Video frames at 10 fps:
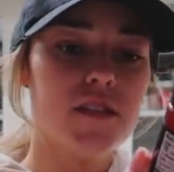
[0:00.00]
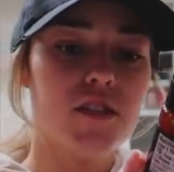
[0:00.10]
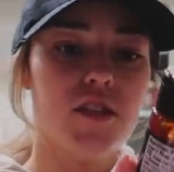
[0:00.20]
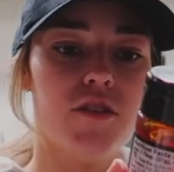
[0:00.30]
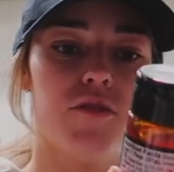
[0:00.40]
is
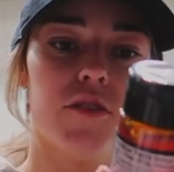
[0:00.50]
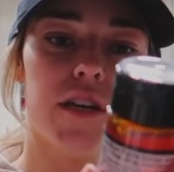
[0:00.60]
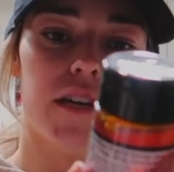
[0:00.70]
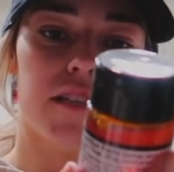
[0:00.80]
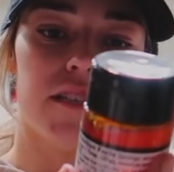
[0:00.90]
new.
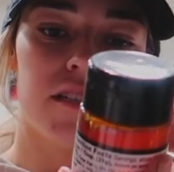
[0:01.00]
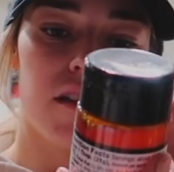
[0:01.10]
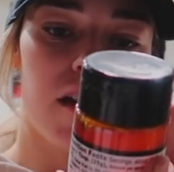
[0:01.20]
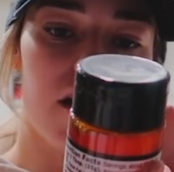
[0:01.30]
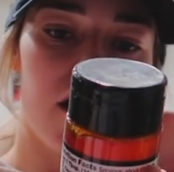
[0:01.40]
It's
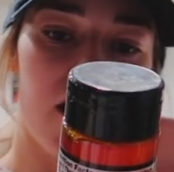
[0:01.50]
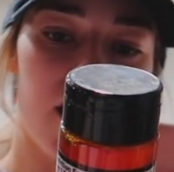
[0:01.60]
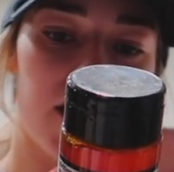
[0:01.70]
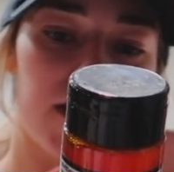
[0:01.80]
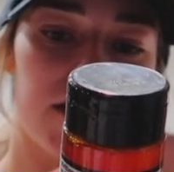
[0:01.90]

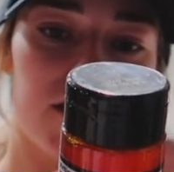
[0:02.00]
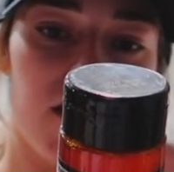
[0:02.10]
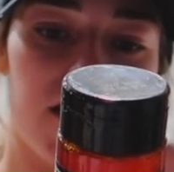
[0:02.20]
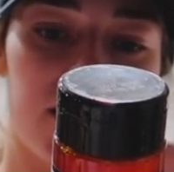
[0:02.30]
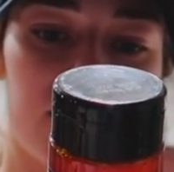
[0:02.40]
honey
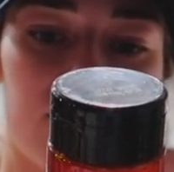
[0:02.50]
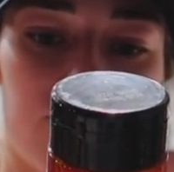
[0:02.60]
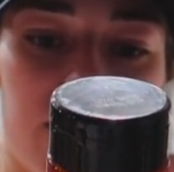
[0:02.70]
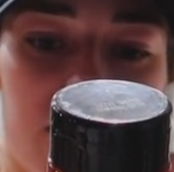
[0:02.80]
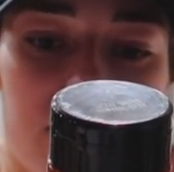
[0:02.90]
sauce
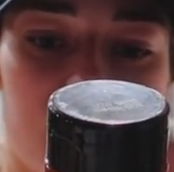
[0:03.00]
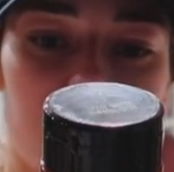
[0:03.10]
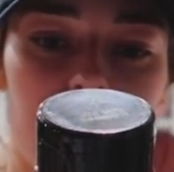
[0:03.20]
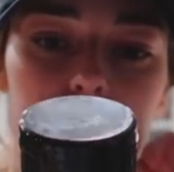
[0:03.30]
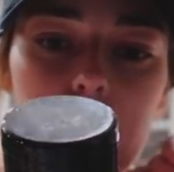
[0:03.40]
with
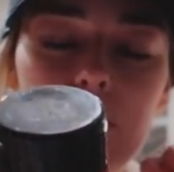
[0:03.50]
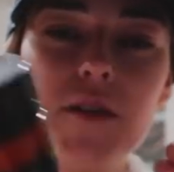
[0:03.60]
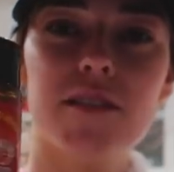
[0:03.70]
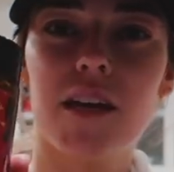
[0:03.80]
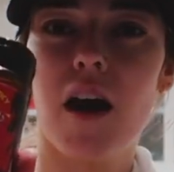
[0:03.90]
chili pepper.
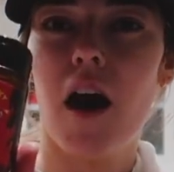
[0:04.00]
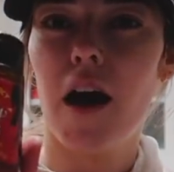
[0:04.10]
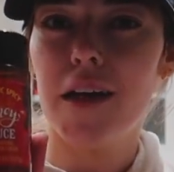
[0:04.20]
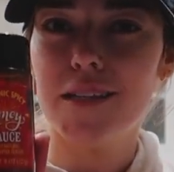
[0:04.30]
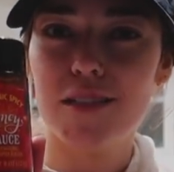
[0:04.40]
It's like a
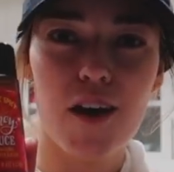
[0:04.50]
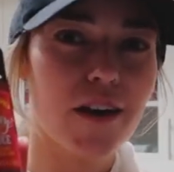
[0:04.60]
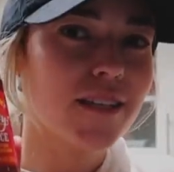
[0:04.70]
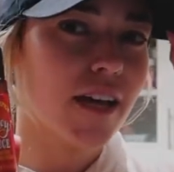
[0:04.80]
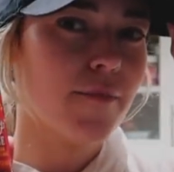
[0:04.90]
hot honey
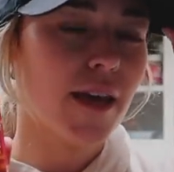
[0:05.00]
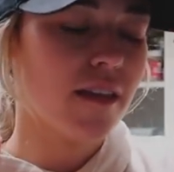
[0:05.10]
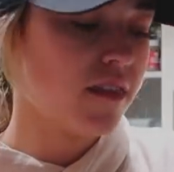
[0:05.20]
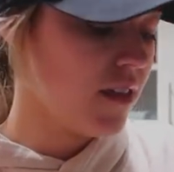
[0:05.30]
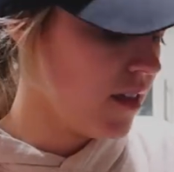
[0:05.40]
sauce. I make
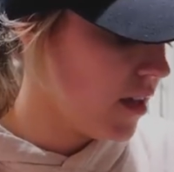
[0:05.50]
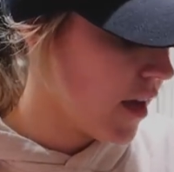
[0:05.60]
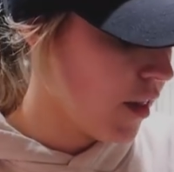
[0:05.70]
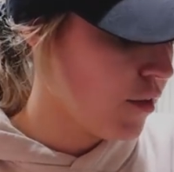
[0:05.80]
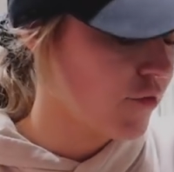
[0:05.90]
the
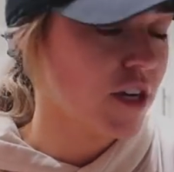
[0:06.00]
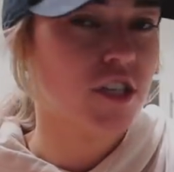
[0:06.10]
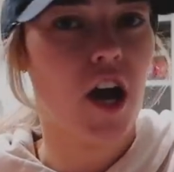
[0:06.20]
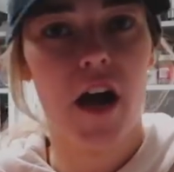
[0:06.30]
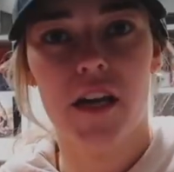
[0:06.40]
HelloFresh
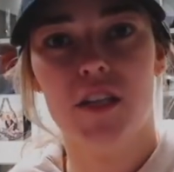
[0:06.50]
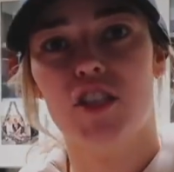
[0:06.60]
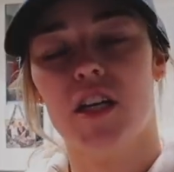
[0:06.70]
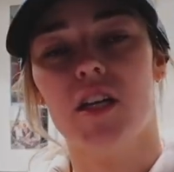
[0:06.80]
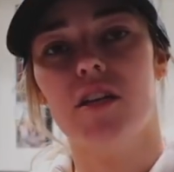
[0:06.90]
hot honey
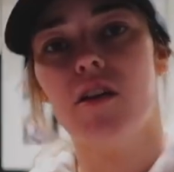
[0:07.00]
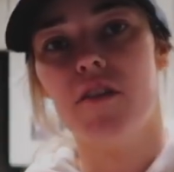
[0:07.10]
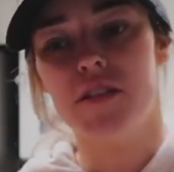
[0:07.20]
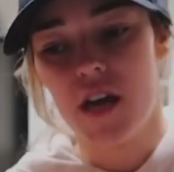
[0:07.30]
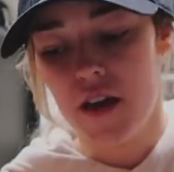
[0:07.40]
chicken all
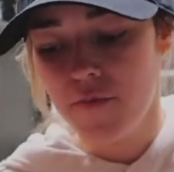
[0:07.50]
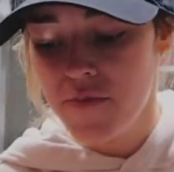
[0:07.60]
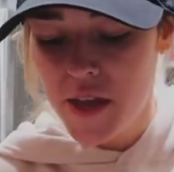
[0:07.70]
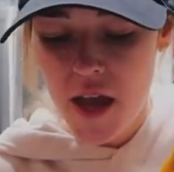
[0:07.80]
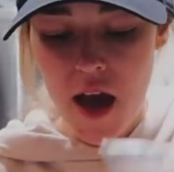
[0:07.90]
the time.
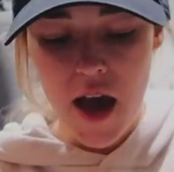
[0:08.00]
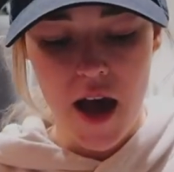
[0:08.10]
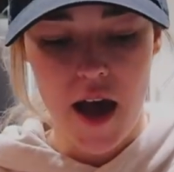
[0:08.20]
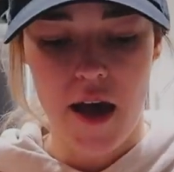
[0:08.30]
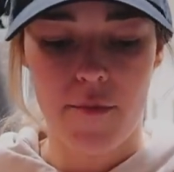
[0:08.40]

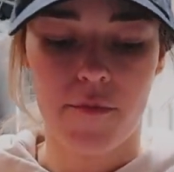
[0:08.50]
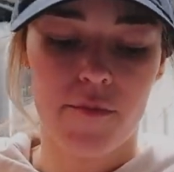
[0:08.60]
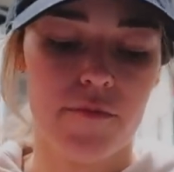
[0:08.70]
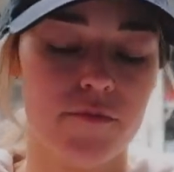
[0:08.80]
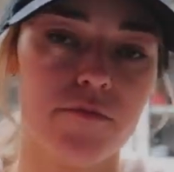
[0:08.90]
Um,
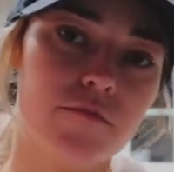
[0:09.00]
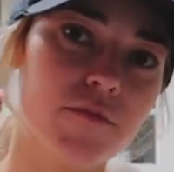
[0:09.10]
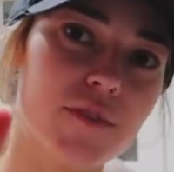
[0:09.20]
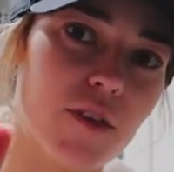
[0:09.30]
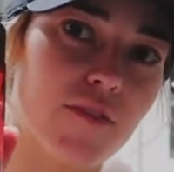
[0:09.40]

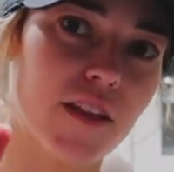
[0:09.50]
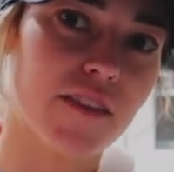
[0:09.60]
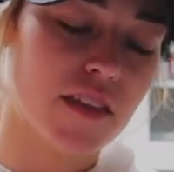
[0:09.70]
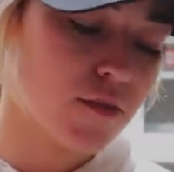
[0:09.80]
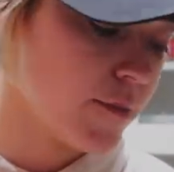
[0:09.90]
so I feel
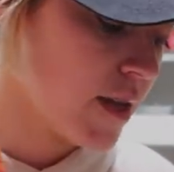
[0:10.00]
like this would